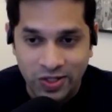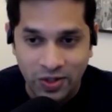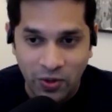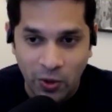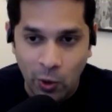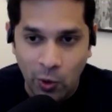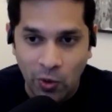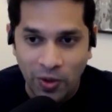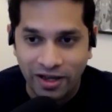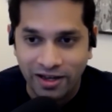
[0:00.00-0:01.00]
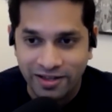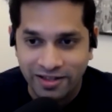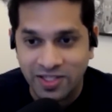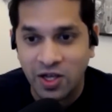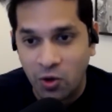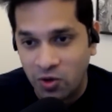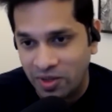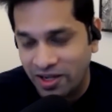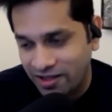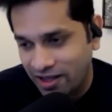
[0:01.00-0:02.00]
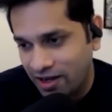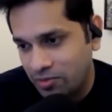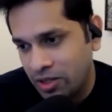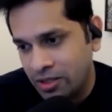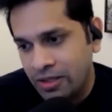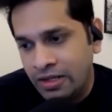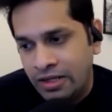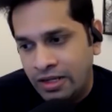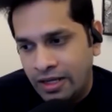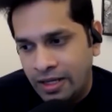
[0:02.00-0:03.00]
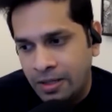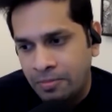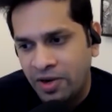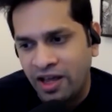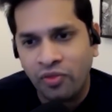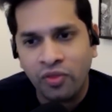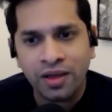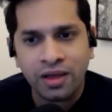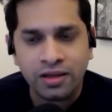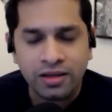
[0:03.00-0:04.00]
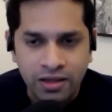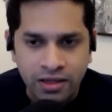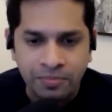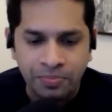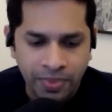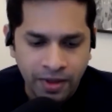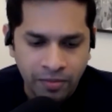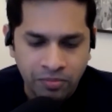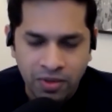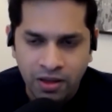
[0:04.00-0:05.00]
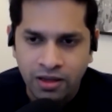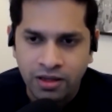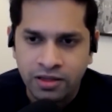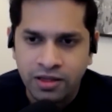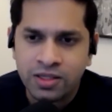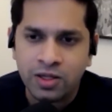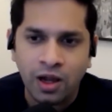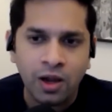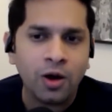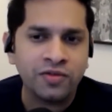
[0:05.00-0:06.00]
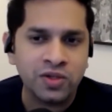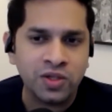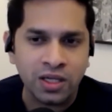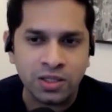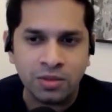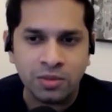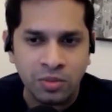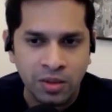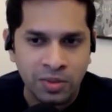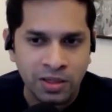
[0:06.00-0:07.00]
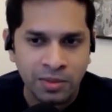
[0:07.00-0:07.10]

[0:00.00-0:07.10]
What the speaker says: So things are going to be like that. But I think um, there is a lot of change among people.